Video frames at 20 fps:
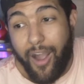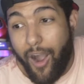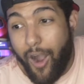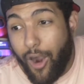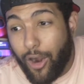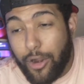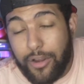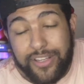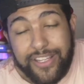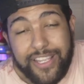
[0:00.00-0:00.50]

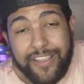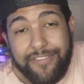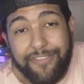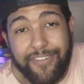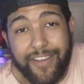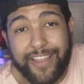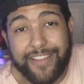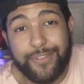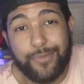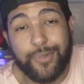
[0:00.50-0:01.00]
our
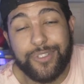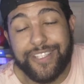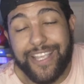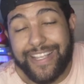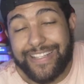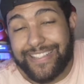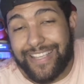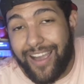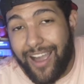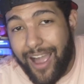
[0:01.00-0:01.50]
defense was a
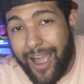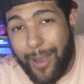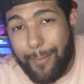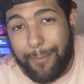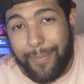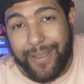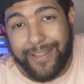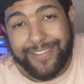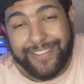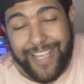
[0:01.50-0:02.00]

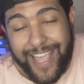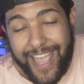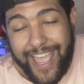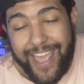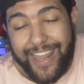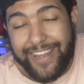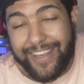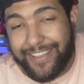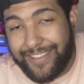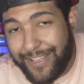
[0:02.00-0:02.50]
top
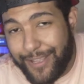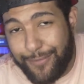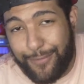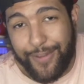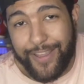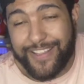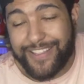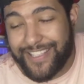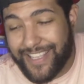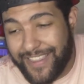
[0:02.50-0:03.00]
10
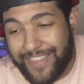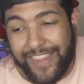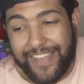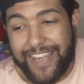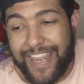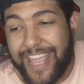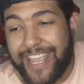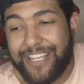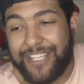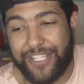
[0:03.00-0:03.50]
defense in the
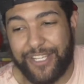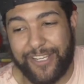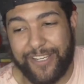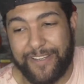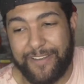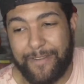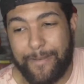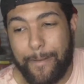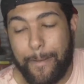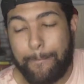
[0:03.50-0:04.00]

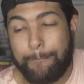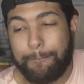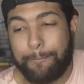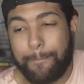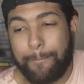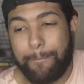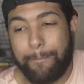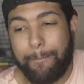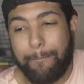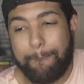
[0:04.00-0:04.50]
nation,
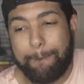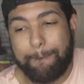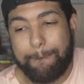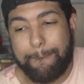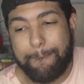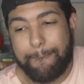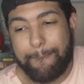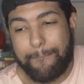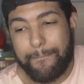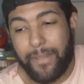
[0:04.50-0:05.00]

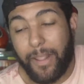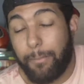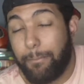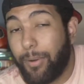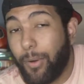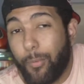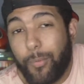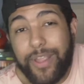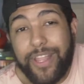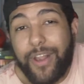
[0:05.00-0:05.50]

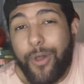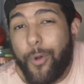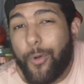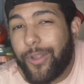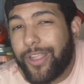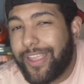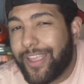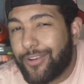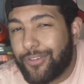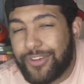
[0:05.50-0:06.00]
but we
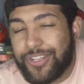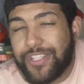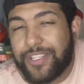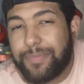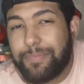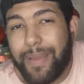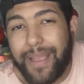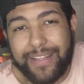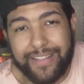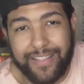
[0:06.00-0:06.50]
don't get
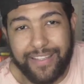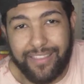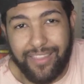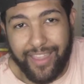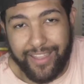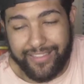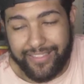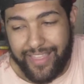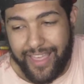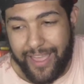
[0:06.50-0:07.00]
respected
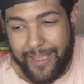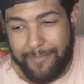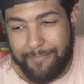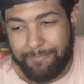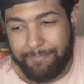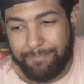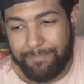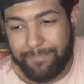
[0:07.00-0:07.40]
like that.